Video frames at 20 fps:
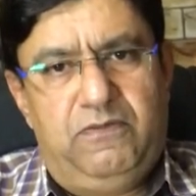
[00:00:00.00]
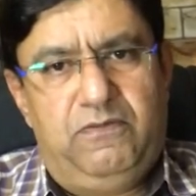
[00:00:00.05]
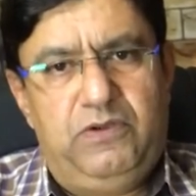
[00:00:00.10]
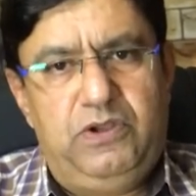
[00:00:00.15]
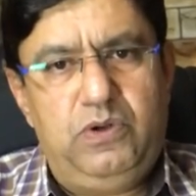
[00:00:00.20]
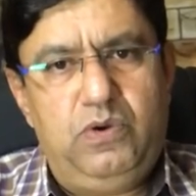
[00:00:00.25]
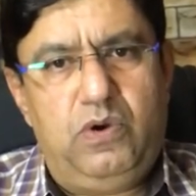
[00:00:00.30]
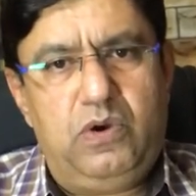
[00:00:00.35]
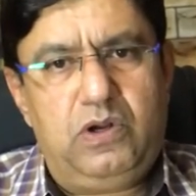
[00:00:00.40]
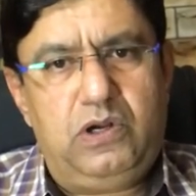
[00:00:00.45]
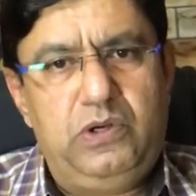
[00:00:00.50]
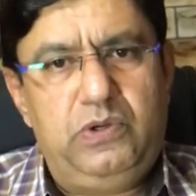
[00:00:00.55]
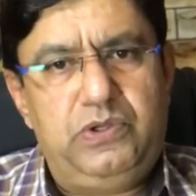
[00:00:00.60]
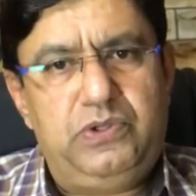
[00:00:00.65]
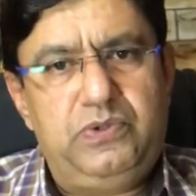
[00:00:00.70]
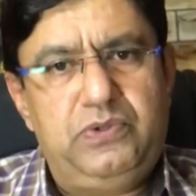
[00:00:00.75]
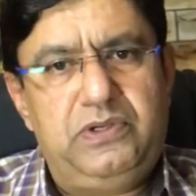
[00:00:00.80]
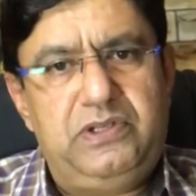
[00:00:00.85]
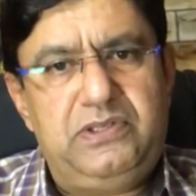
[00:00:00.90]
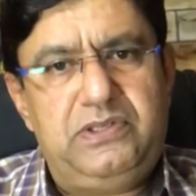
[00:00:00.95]

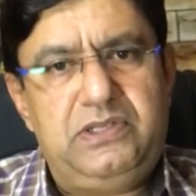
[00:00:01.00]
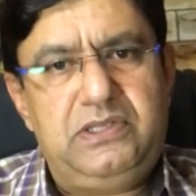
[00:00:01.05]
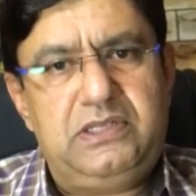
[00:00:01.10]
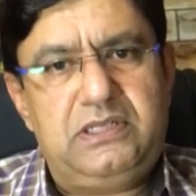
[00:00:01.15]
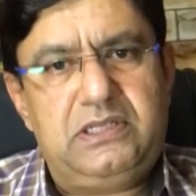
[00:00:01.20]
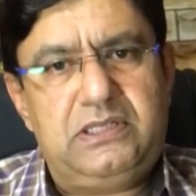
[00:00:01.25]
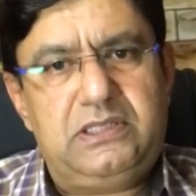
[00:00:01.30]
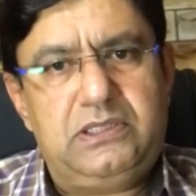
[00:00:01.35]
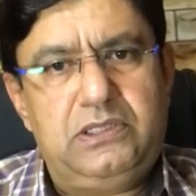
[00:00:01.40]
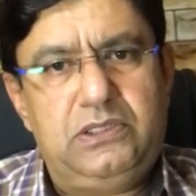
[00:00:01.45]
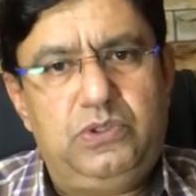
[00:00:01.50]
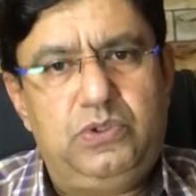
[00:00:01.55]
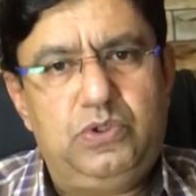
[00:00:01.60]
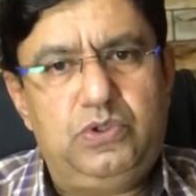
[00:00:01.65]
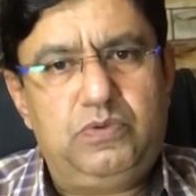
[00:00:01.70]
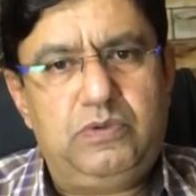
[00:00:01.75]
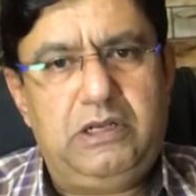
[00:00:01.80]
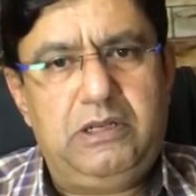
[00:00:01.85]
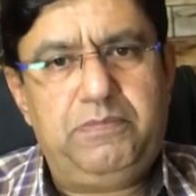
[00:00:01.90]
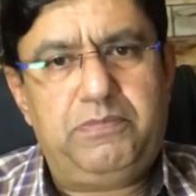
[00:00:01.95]
Veno-occlusive diseases
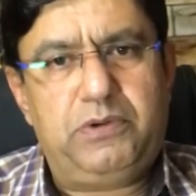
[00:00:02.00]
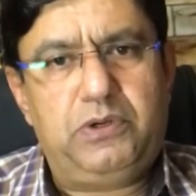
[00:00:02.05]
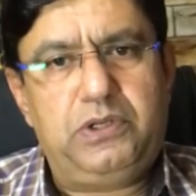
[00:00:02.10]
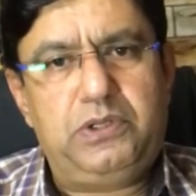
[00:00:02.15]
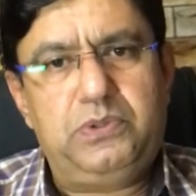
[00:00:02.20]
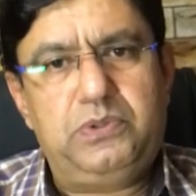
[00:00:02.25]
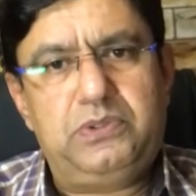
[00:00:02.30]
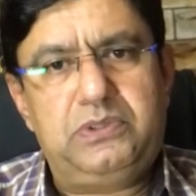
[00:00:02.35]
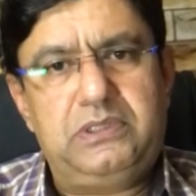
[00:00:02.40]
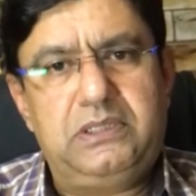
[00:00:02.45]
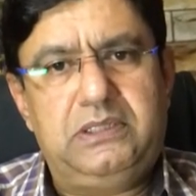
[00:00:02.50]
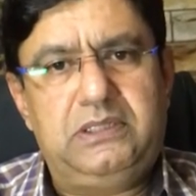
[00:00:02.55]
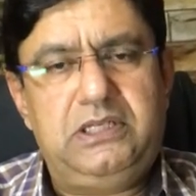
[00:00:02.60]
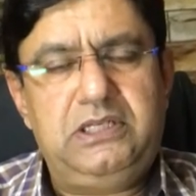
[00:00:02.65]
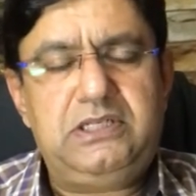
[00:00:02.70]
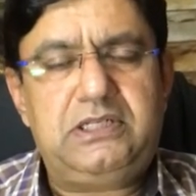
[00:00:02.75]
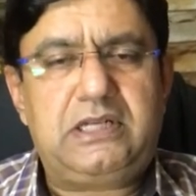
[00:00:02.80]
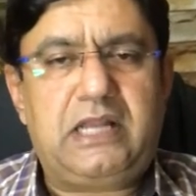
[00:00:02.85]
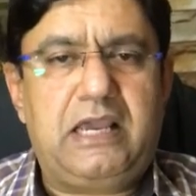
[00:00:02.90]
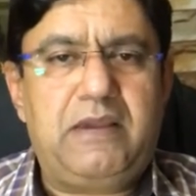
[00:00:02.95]
usually produce
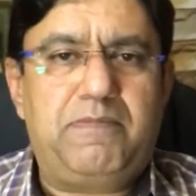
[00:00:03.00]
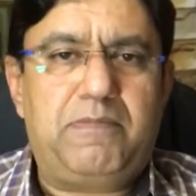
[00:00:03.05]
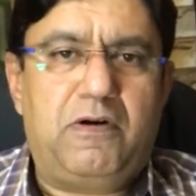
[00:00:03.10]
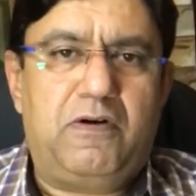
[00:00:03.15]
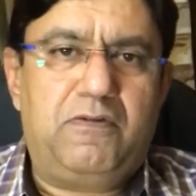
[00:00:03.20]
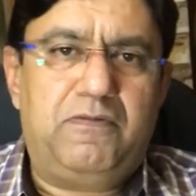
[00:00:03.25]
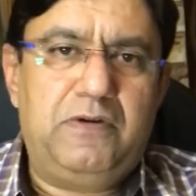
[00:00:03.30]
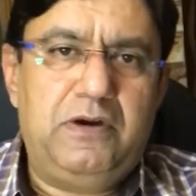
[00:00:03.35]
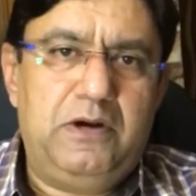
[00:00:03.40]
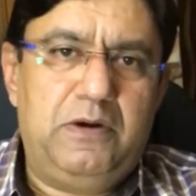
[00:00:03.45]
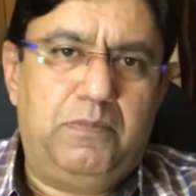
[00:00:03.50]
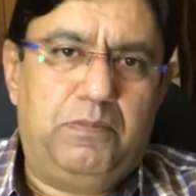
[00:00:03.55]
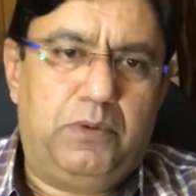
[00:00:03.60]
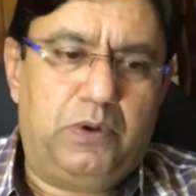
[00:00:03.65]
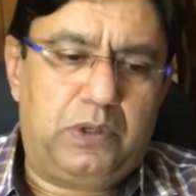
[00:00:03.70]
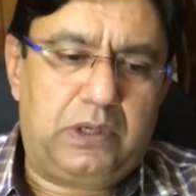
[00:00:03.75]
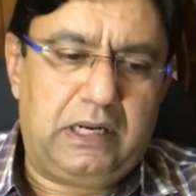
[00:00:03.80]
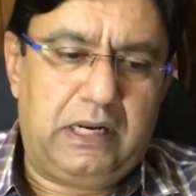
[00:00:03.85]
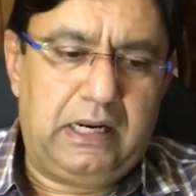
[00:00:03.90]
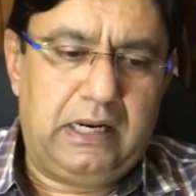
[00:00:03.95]
this type of
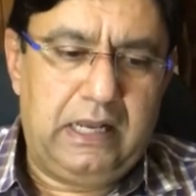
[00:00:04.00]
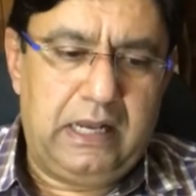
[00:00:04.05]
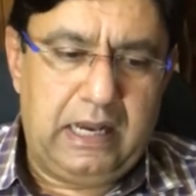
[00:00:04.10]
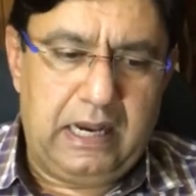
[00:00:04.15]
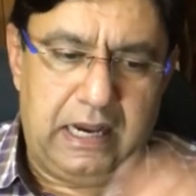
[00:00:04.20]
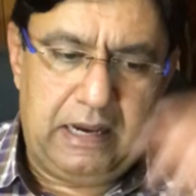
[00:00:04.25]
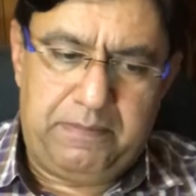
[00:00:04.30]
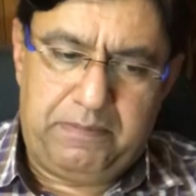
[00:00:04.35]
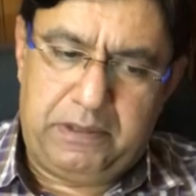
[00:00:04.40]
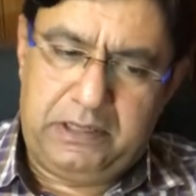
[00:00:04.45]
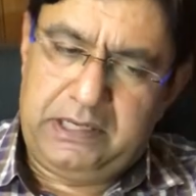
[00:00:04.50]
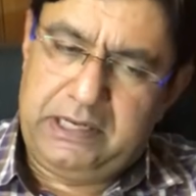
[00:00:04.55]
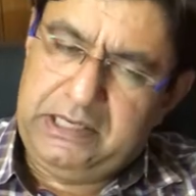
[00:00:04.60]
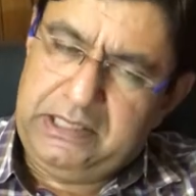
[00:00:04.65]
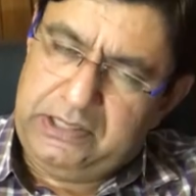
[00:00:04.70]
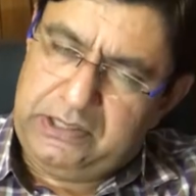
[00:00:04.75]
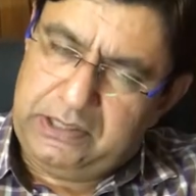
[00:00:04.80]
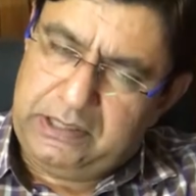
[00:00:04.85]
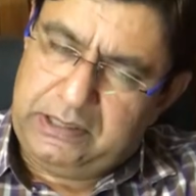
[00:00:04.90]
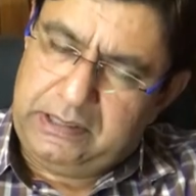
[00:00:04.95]
portal
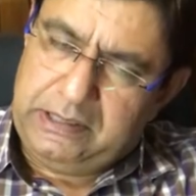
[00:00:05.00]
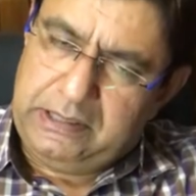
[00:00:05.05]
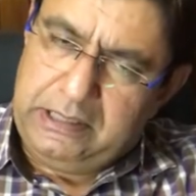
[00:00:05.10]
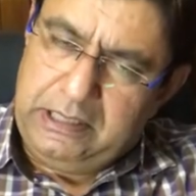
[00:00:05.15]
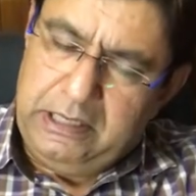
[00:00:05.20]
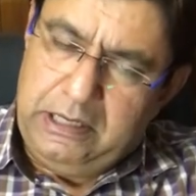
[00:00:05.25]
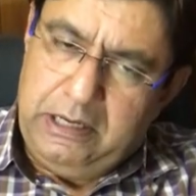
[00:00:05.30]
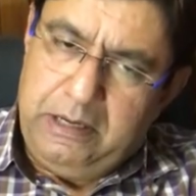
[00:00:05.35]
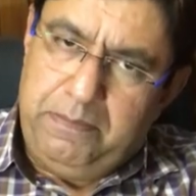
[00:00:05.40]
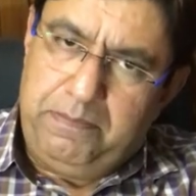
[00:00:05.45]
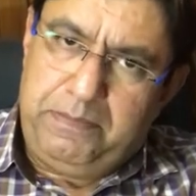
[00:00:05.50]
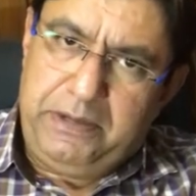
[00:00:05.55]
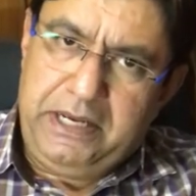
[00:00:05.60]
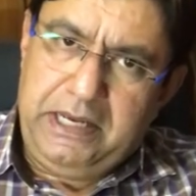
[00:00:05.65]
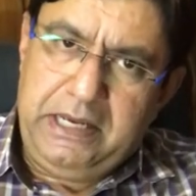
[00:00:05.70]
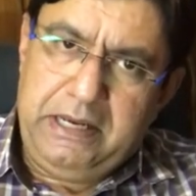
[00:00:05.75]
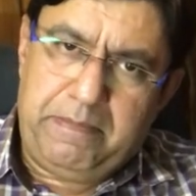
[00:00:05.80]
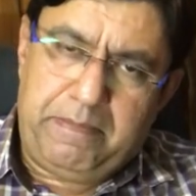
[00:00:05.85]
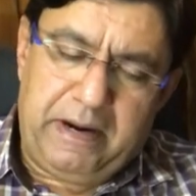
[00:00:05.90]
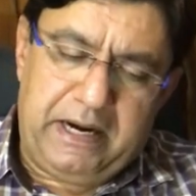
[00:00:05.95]
hypertension.
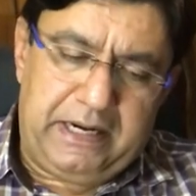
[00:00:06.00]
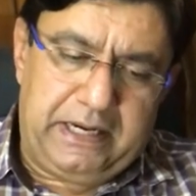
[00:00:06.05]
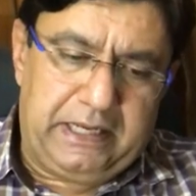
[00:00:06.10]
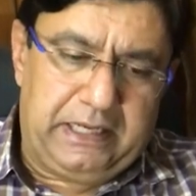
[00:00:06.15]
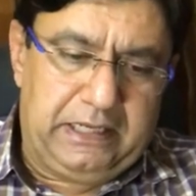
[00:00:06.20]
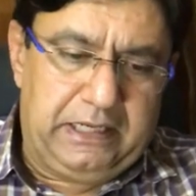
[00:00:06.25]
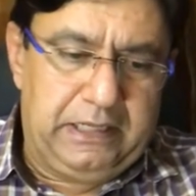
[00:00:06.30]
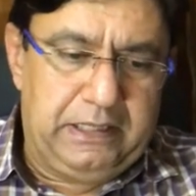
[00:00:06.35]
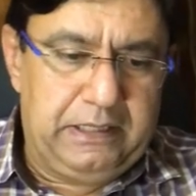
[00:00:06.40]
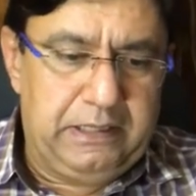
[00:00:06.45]
Prehepatic